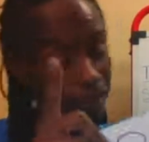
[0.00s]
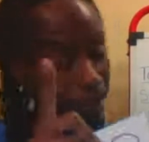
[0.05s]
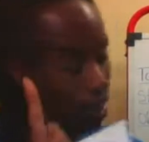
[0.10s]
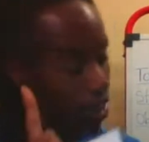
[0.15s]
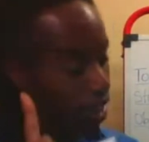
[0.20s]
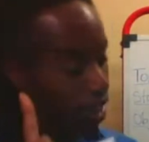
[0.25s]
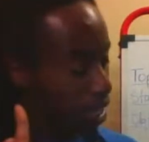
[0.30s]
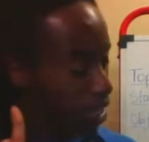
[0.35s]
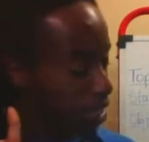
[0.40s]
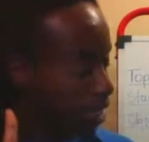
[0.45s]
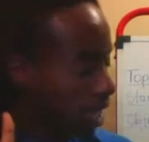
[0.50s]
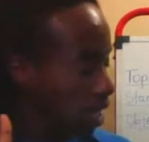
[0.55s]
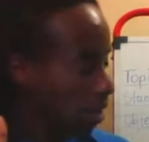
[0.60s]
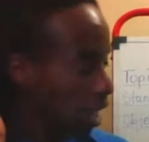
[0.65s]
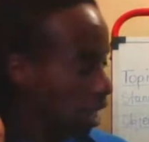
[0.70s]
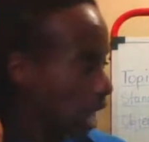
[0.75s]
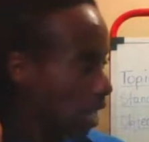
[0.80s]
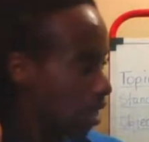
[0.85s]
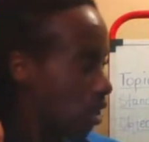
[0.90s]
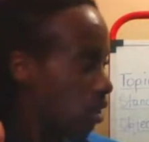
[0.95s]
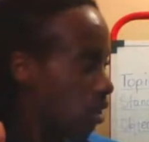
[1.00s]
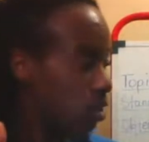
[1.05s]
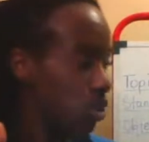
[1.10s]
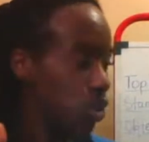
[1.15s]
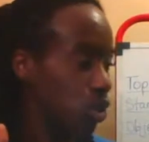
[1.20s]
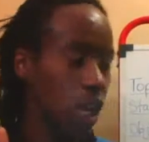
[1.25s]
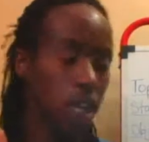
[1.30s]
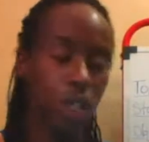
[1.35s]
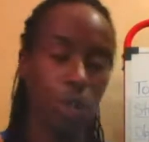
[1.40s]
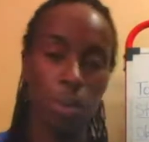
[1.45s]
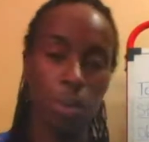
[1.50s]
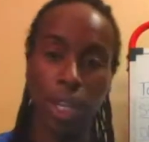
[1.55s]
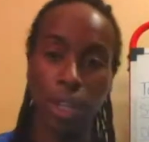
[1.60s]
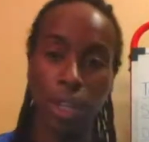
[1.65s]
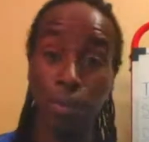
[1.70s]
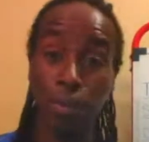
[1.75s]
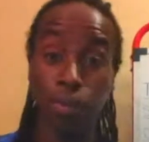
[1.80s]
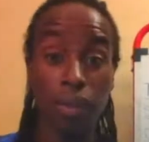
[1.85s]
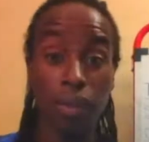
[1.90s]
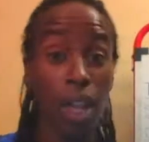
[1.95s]
That's all right. No judgment.
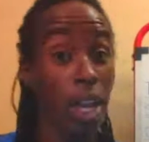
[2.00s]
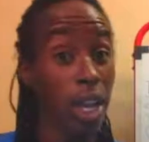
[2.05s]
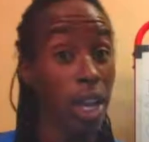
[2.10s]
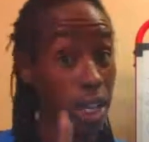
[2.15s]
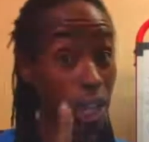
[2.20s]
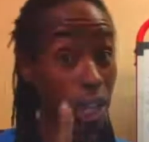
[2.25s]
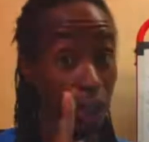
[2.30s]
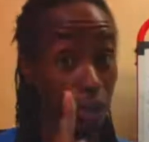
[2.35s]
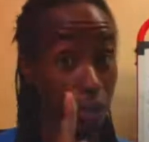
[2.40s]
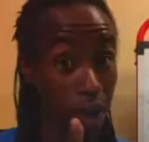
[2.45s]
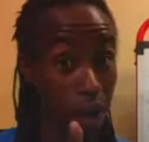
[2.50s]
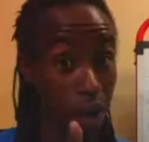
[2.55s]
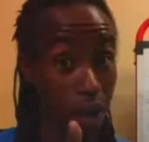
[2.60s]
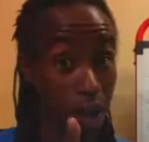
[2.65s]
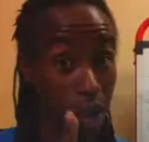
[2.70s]
You've heard